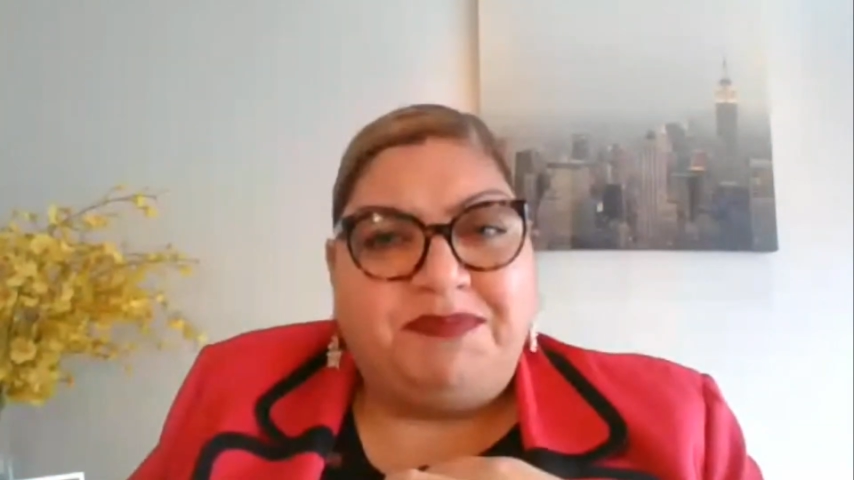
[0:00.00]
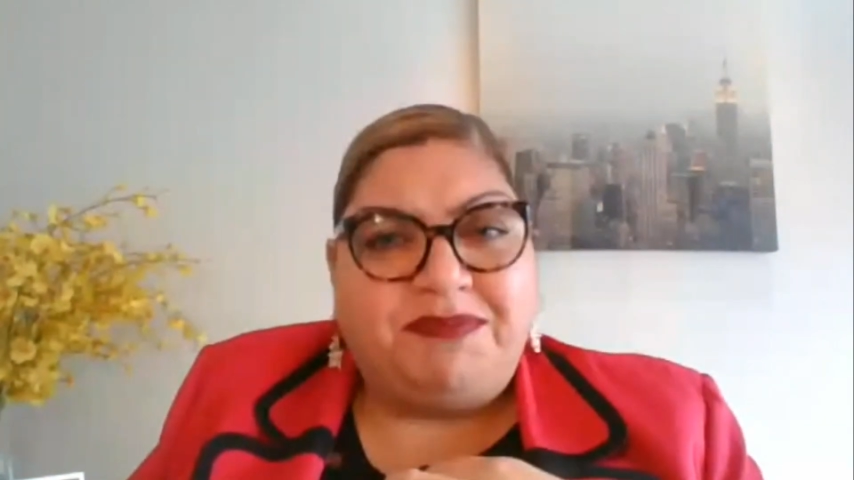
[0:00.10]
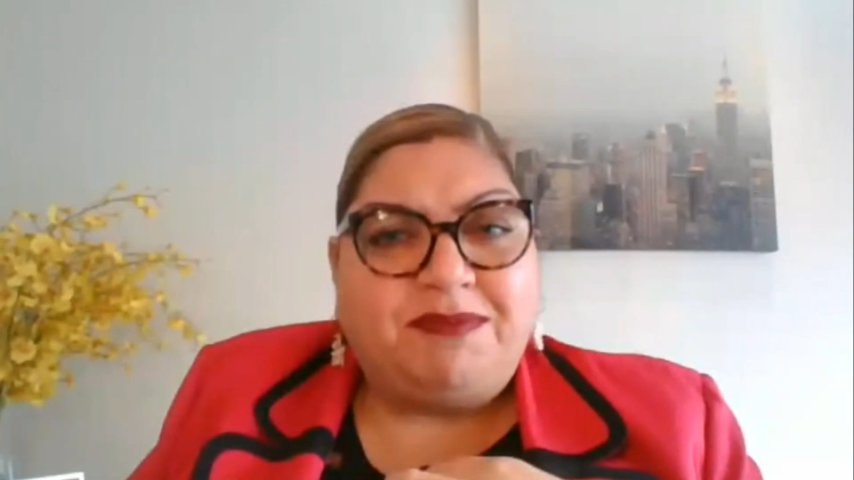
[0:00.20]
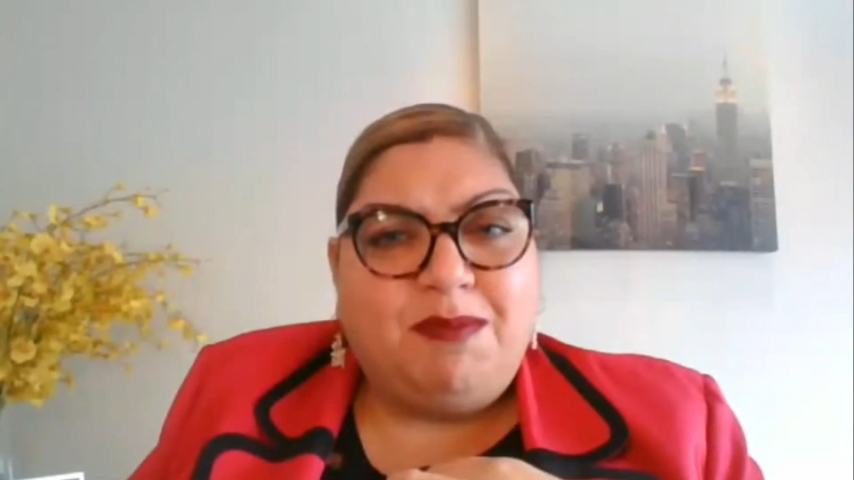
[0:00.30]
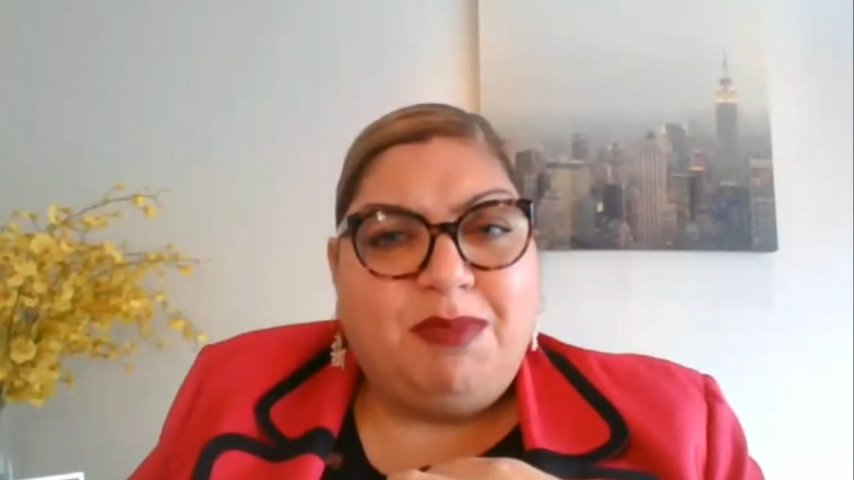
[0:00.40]

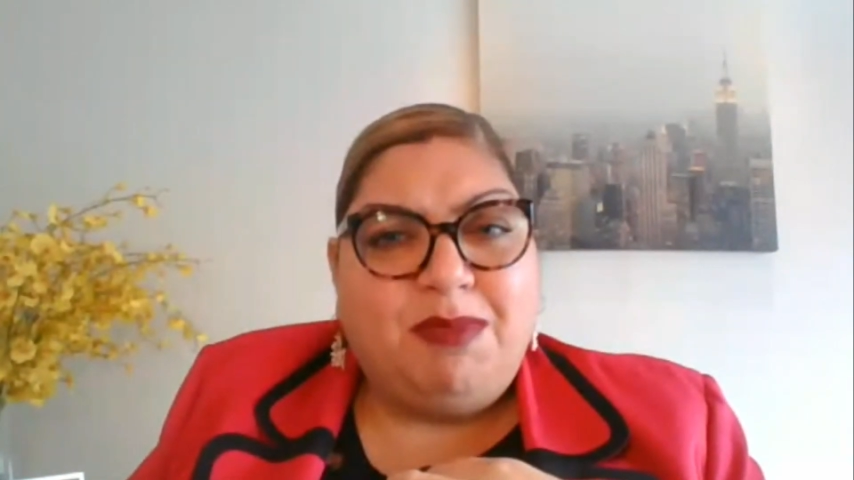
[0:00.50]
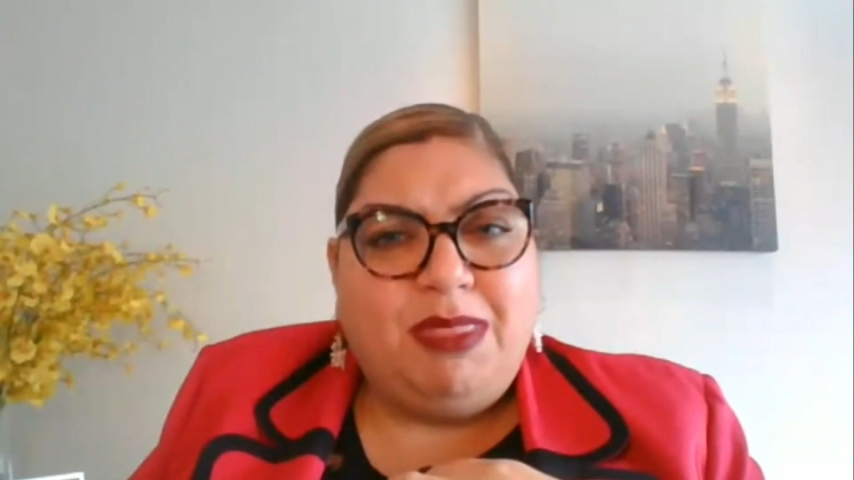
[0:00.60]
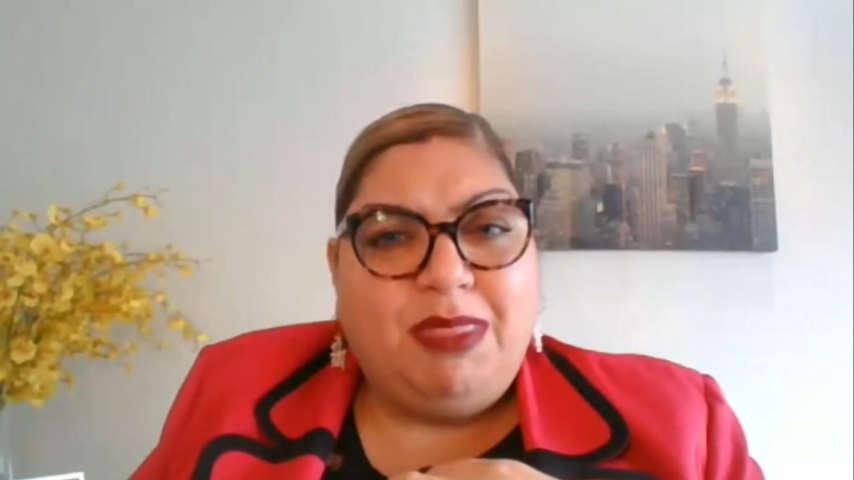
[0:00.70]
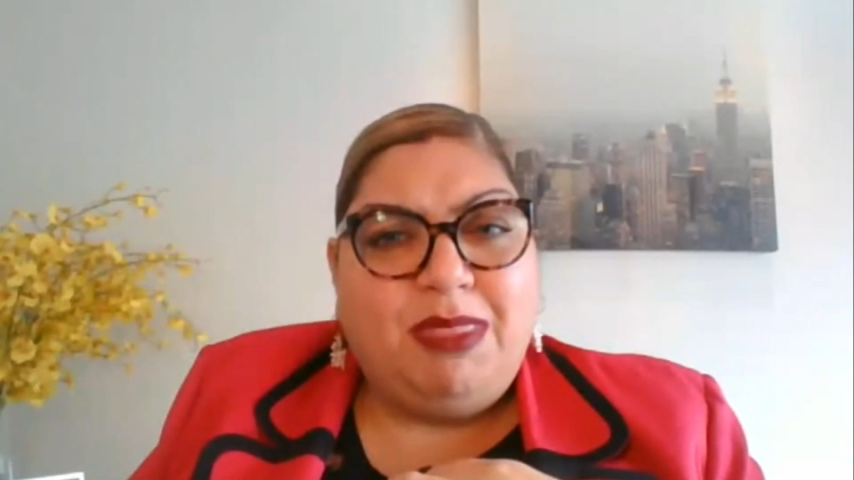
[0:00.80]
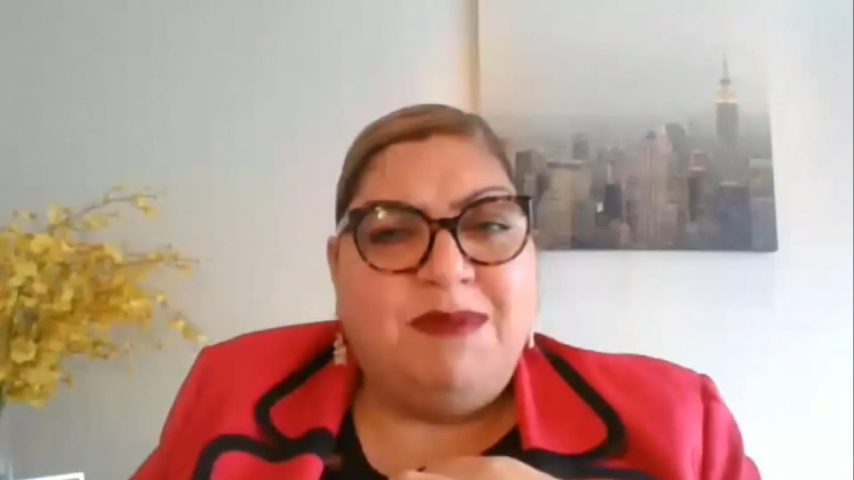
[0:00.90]
down
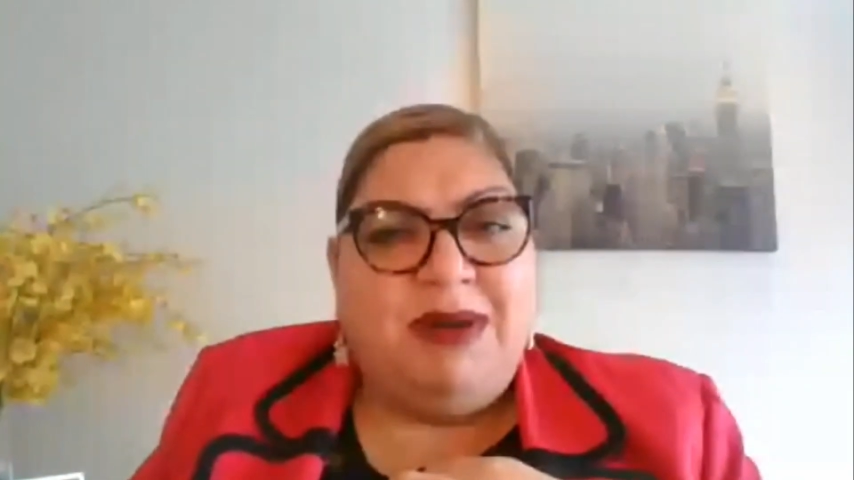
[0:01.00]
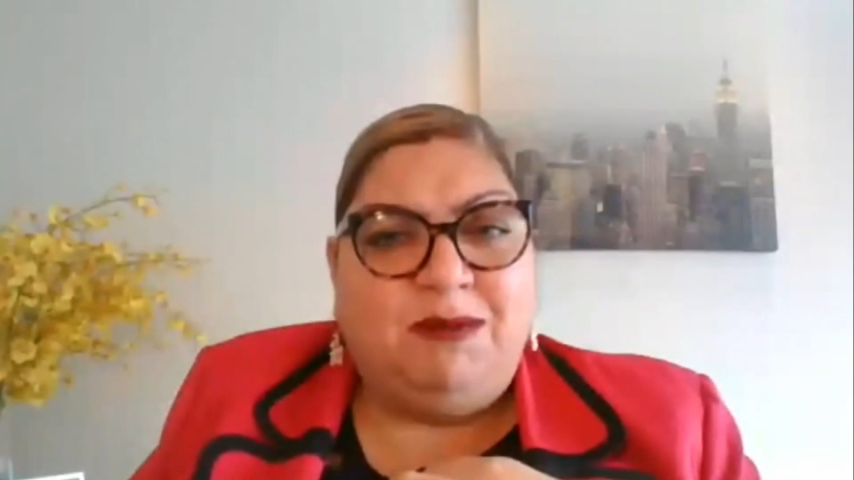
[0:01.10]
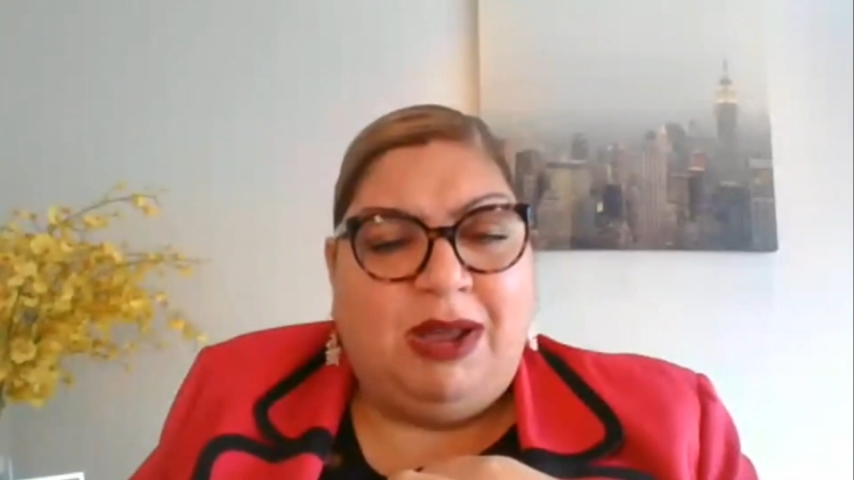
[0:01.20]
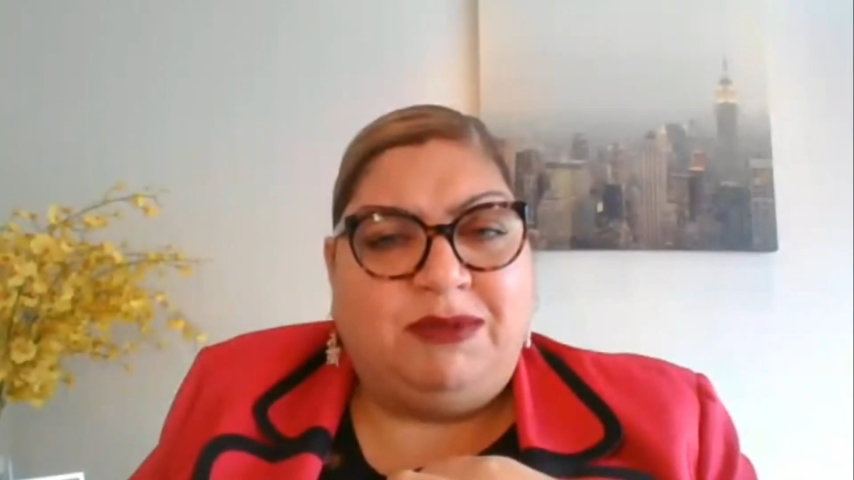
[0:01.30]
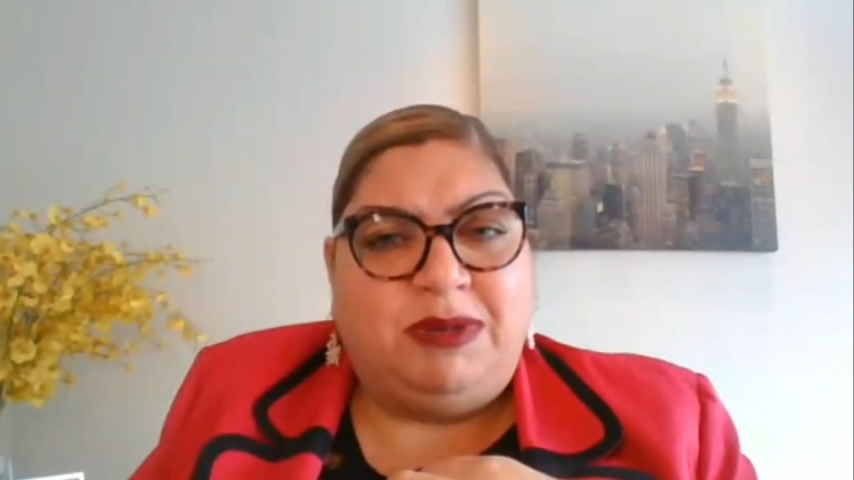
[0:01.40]

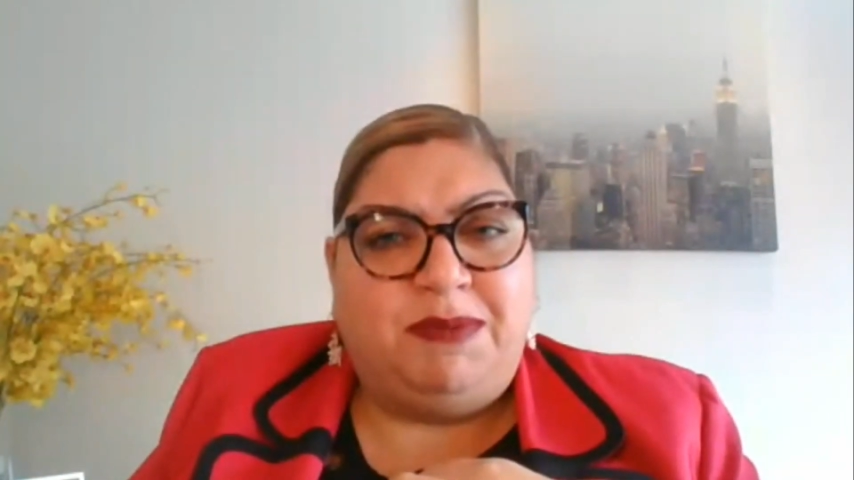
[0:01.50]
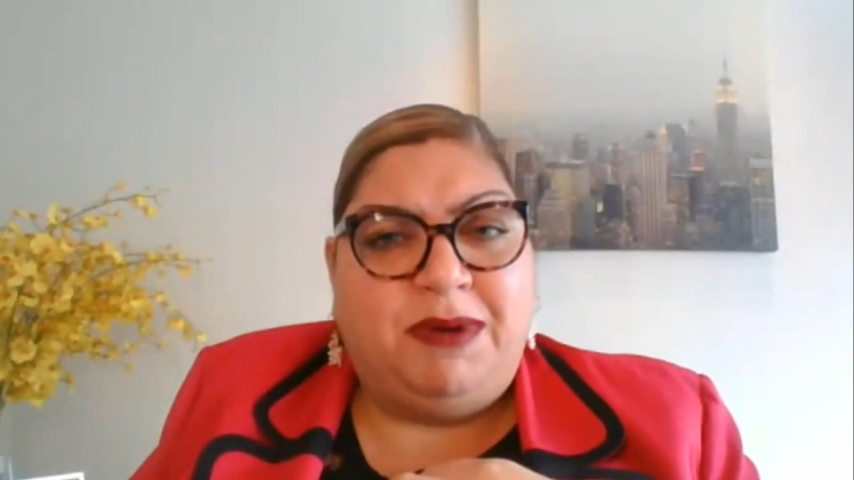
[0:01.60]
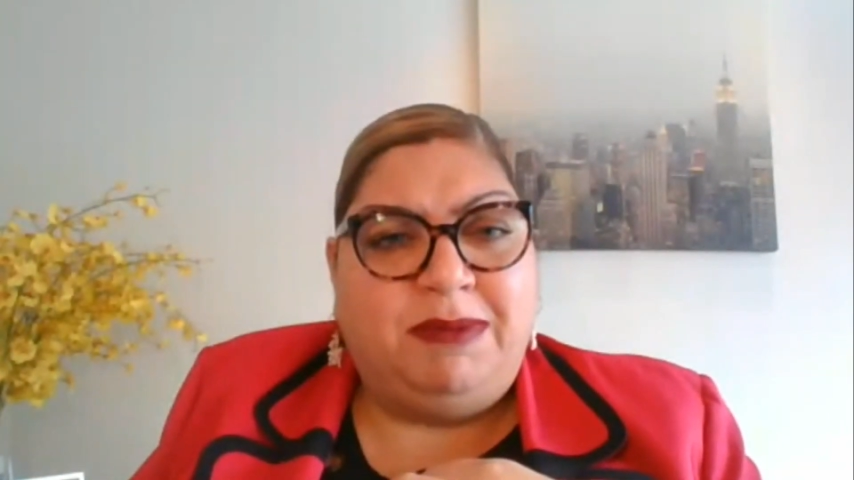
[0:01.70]
beneath my